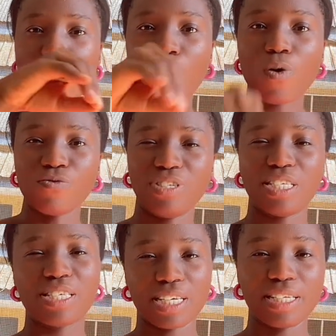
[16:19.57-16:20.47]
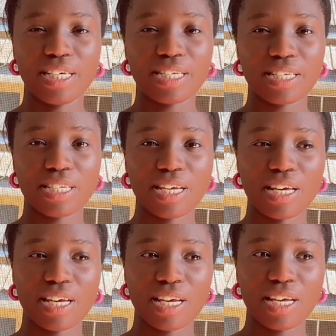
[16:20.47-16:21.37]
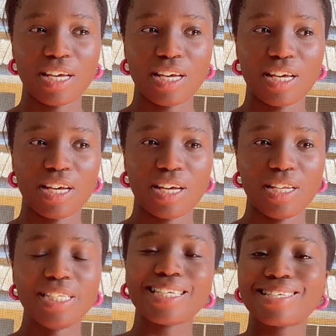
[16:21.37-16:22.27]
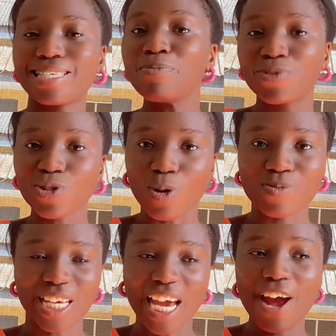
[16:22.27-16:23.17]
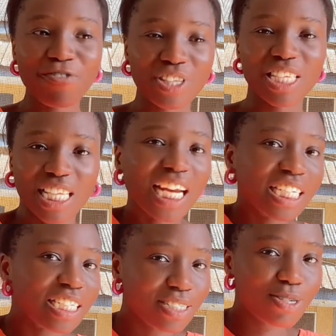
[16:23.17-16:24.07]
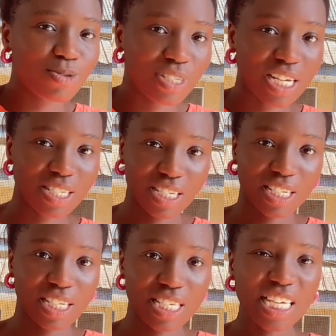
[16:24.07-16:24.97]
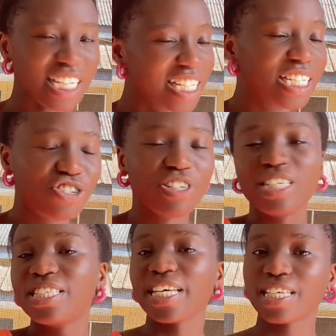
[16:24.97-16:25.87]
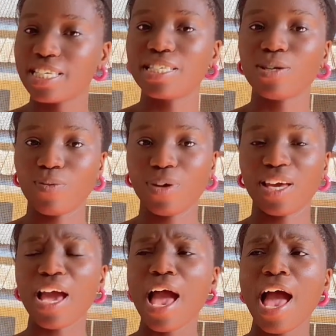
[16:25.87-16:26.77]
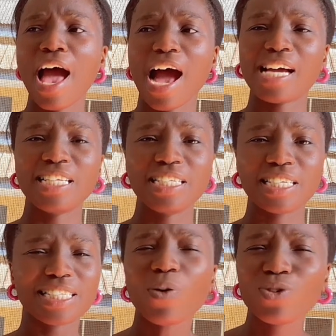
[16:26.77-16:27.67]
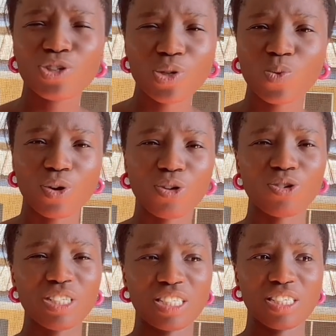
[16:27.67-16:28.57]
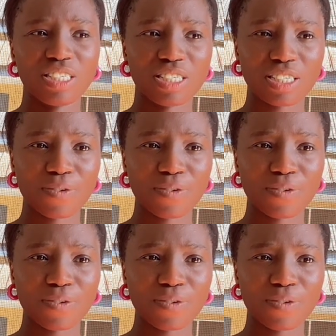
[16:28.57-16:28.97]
of the sickness, the symptoms, like everything that leads to that sickness. He literally takes it away, and that was just what God did."